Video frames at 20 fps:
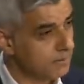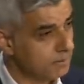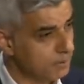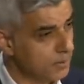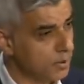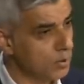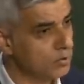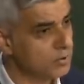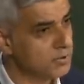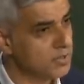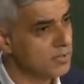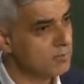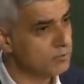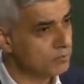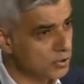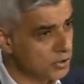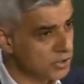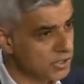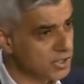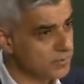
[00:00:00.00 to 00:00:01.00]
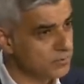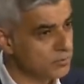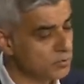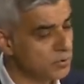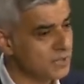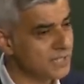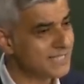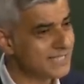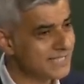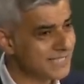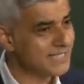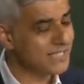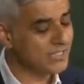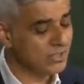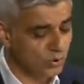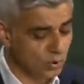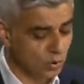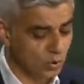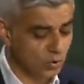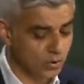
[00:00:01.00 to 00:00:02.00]
building bridges between City
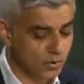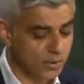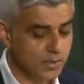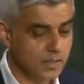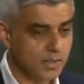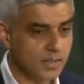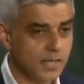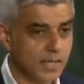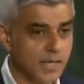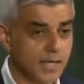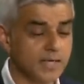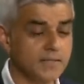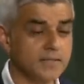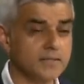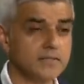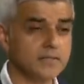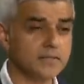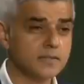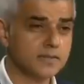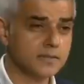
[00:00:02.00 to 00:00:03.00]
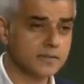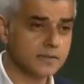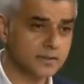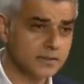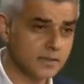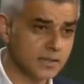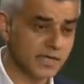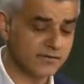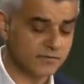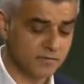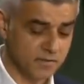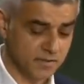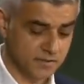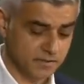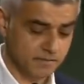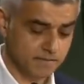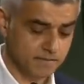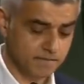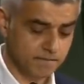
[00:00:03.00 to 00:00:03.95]
Hall and the government.